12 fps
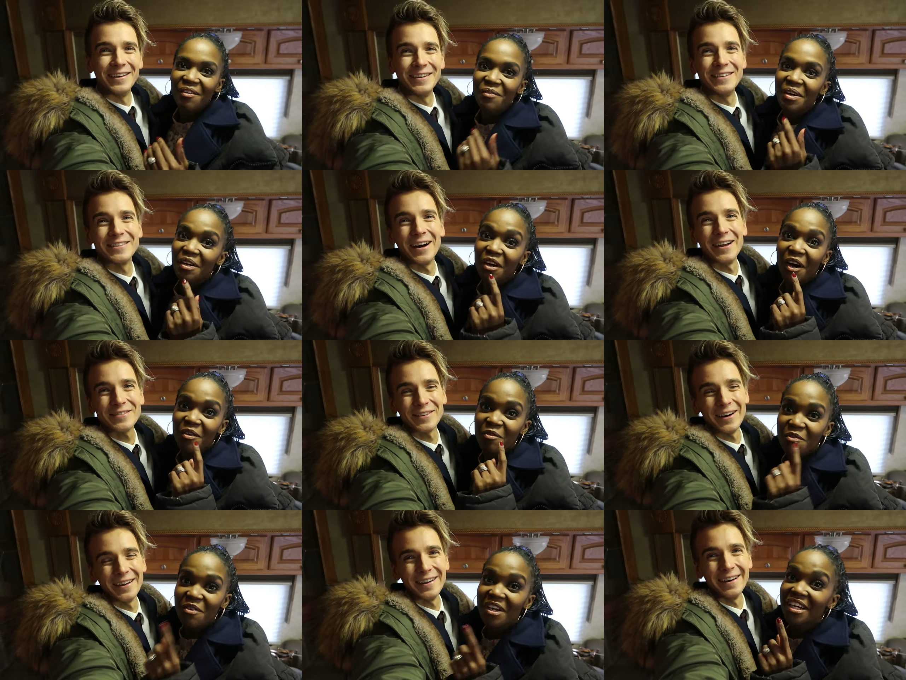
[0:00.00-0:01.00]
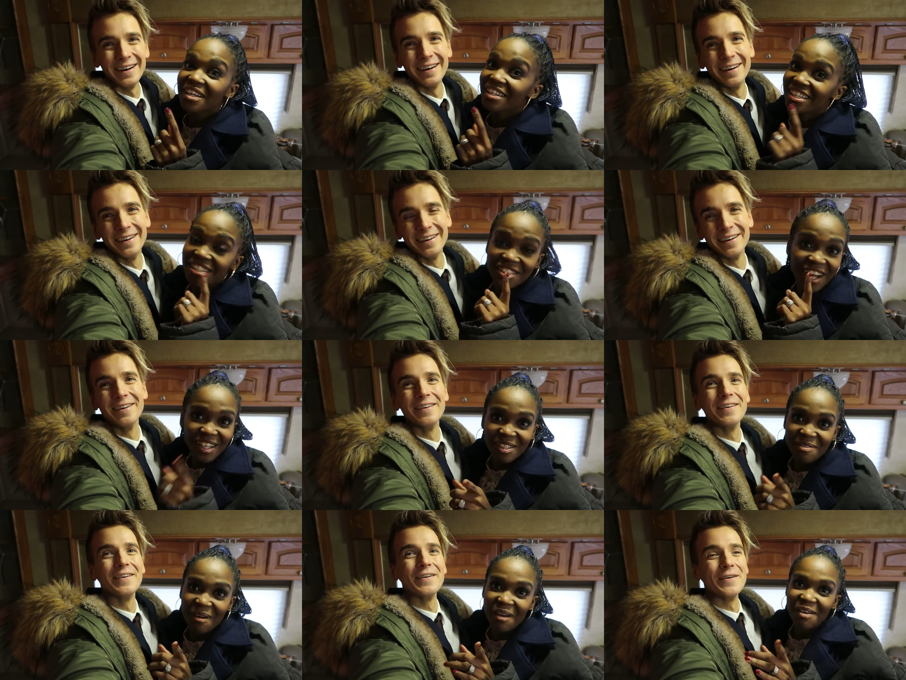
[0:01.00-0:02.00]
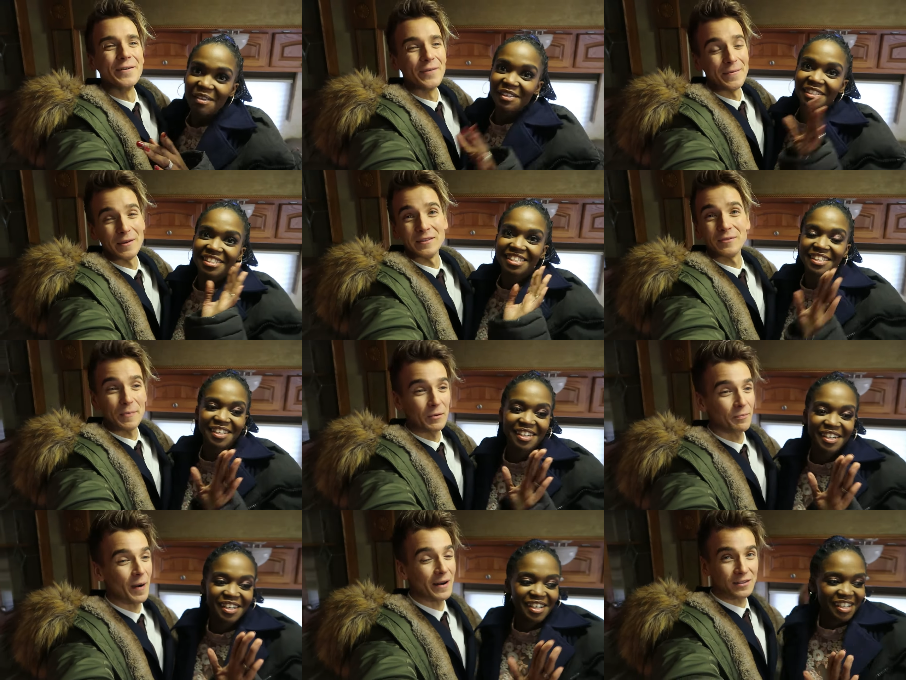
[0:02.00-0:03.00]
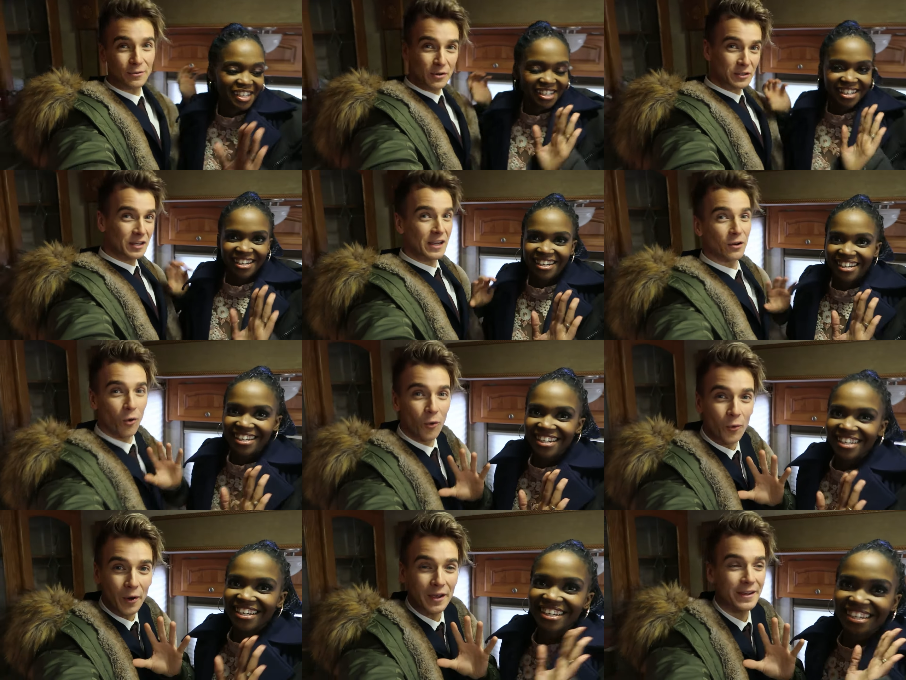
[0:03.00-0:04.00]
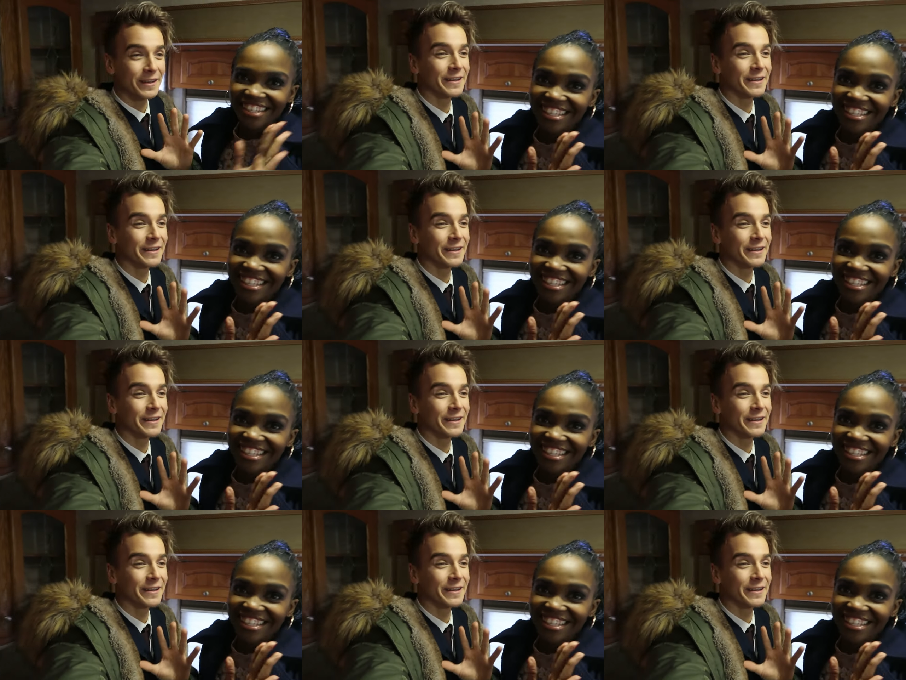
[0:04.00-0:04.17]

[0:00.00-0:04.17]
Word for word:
Speaker 1: My new dance partner. We're not really dance partners.
Speaker 2: We've been practicing the routine all week.